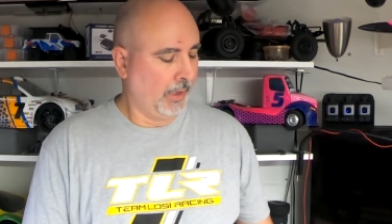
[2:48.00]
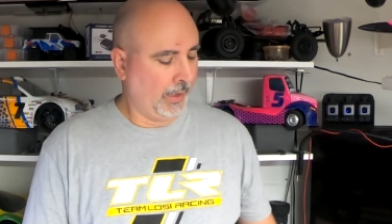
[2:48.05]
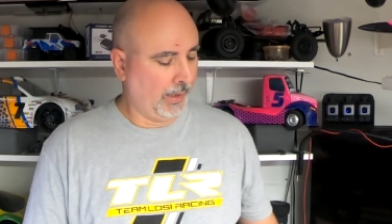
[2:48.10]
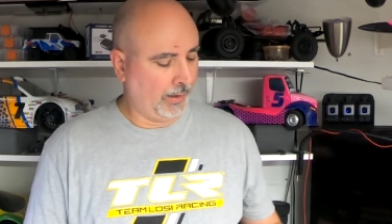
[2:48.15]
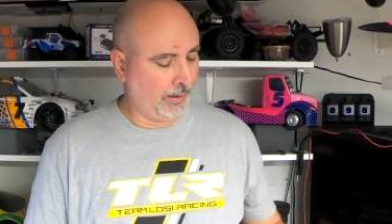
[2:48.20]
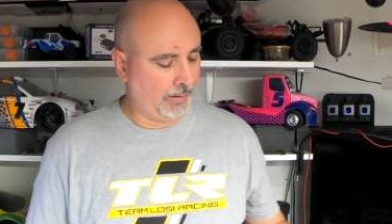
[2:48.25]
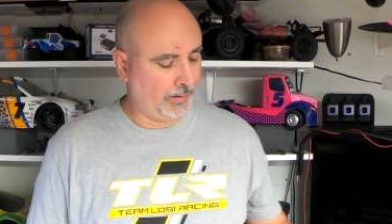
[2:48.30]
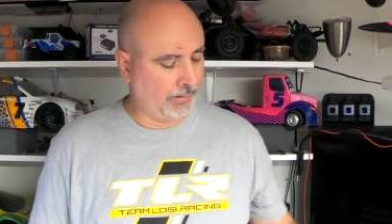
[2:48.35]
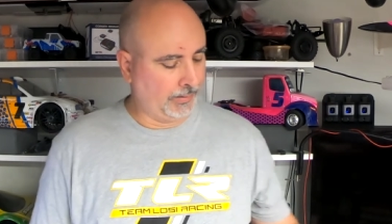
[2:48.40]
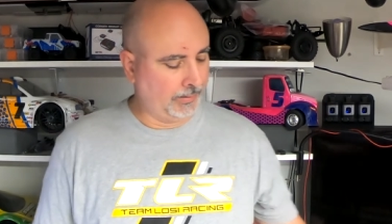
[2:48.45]

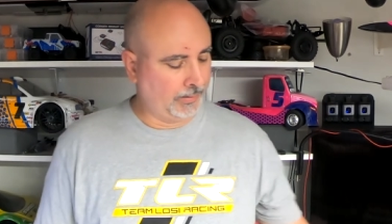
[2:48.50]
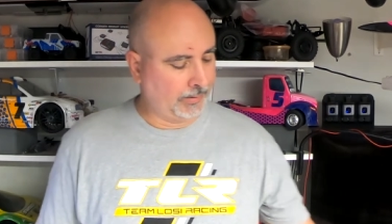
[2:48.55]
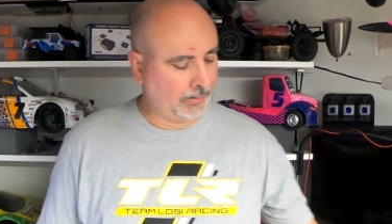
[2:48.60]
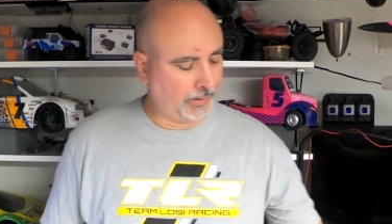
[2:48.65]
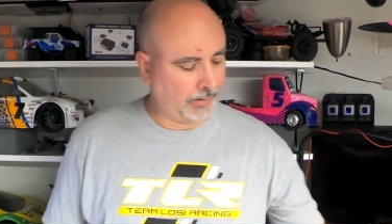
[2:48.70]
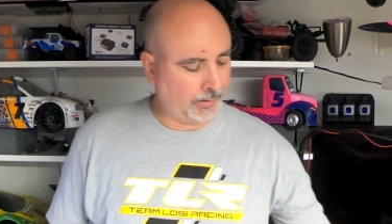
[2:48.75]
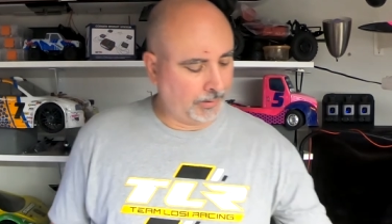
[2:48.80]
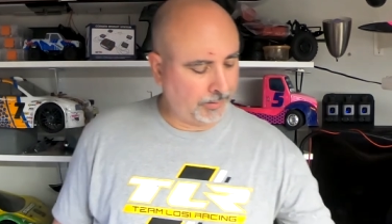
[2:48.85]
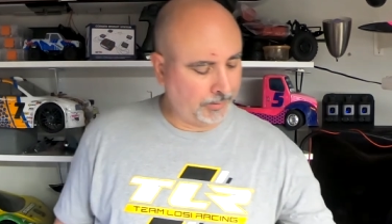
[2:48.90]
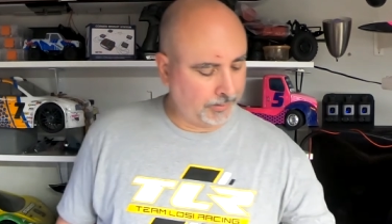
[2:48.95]
and
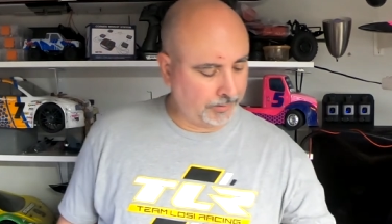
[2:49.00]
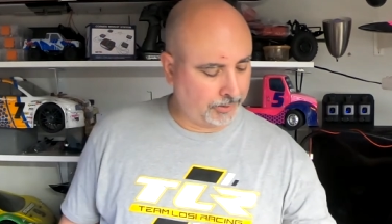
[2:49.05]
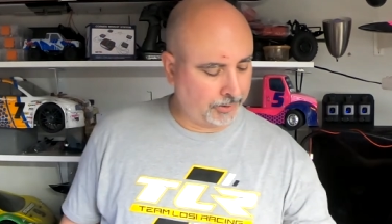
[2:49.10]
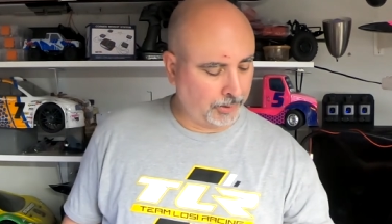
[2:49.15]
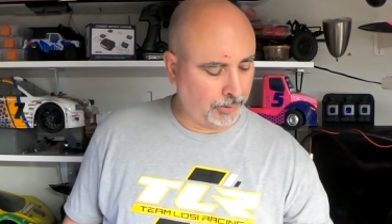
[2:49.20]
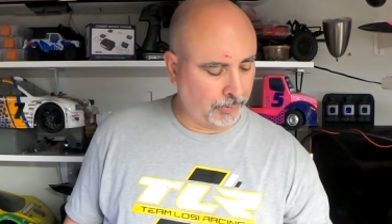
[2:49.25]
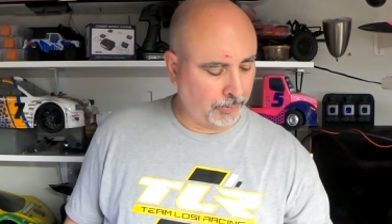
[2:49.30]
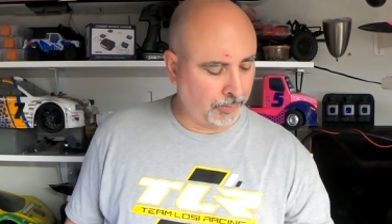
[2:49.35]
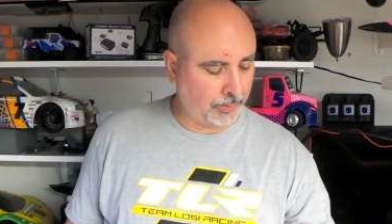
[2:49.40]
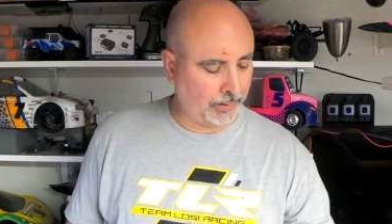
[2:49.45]

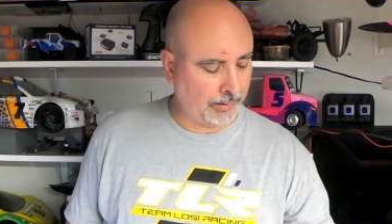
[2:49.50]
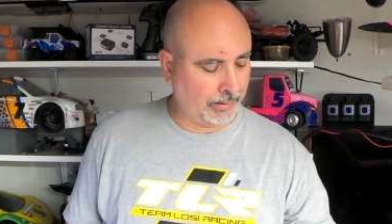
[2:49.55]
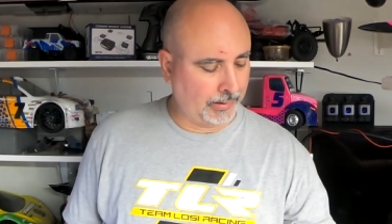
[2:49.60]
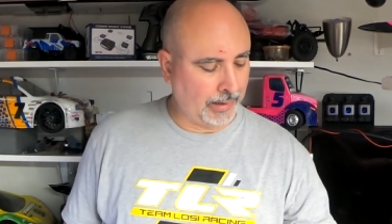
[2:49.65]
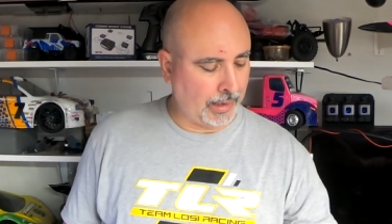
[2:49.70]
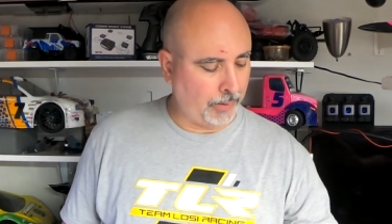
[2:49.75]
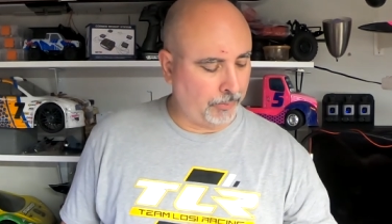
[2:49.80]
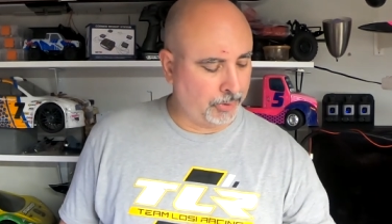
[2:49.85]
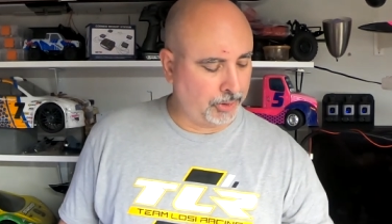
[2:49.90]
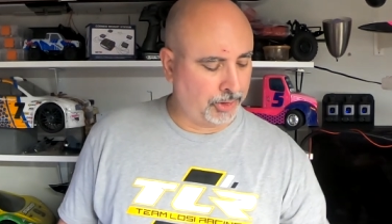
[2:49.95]
so
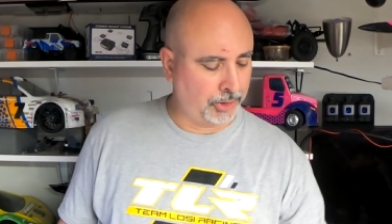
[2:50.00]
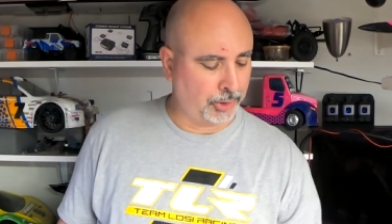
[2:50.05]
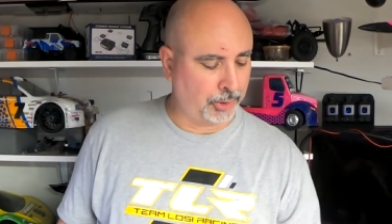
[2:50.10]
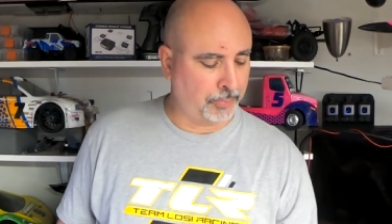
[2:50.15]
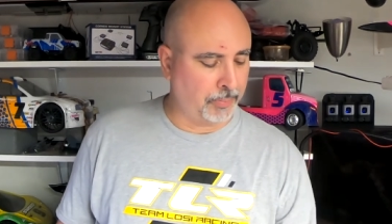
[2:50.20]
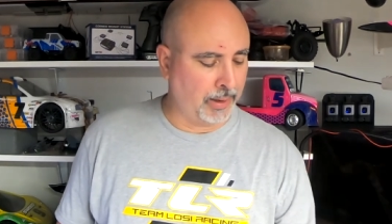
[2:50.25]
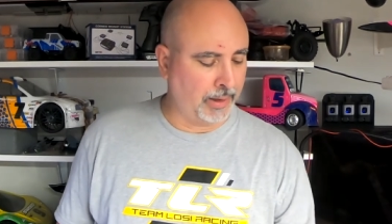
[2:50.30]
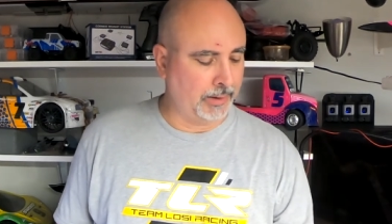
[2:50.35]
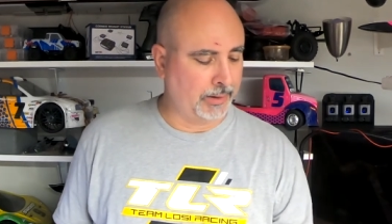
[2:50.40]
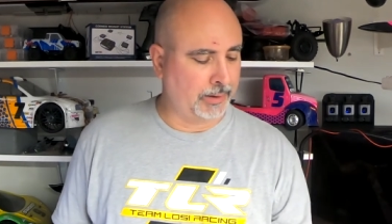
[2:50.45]
that was just
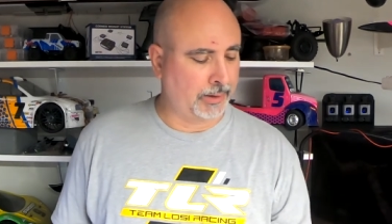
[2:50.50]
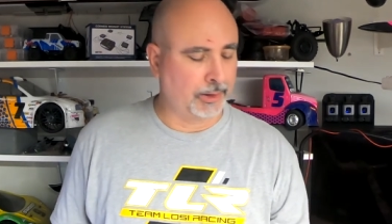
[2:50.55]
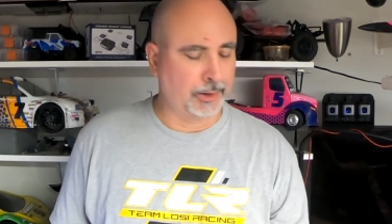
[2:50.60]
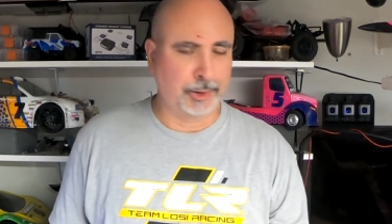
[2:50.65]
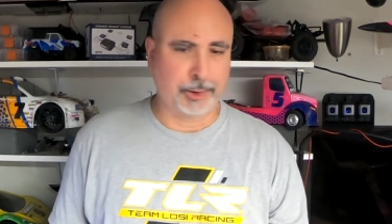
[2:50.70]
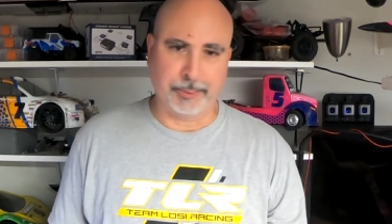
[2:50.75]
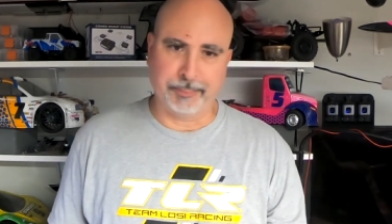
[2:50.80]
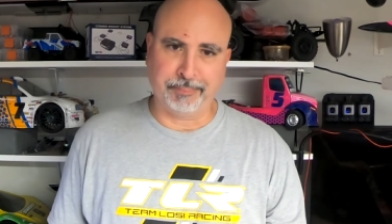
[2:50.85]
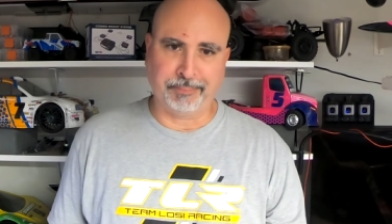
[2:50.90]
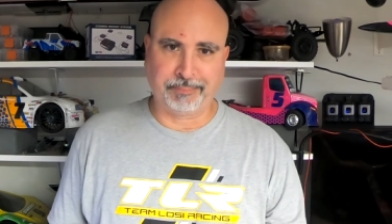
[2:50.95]
my
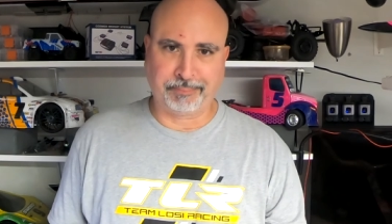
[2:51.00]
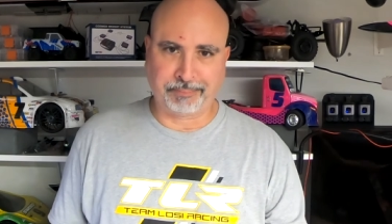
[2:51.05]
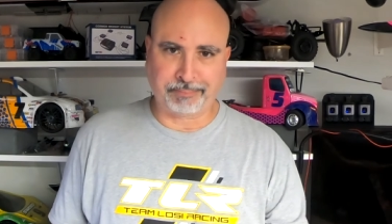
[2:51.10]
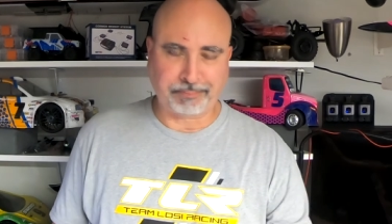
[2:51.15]
decision